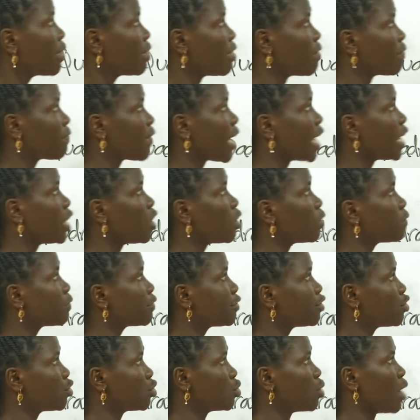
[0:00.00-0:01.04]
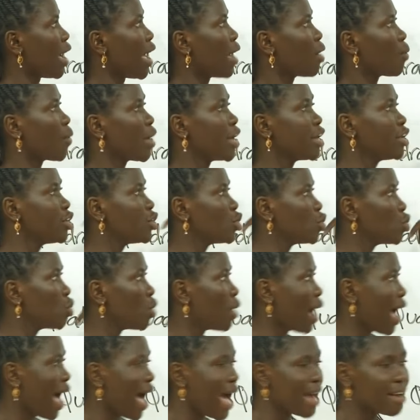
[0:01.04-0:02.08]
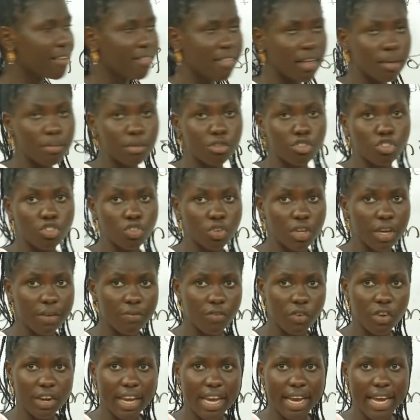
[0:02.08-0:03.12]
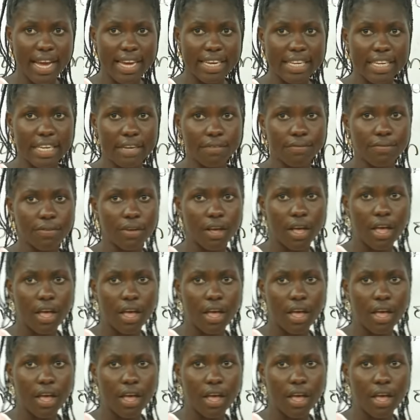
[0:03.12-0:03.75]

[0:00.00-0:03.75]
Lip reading: the value of 2, and when you add them, it should give you negative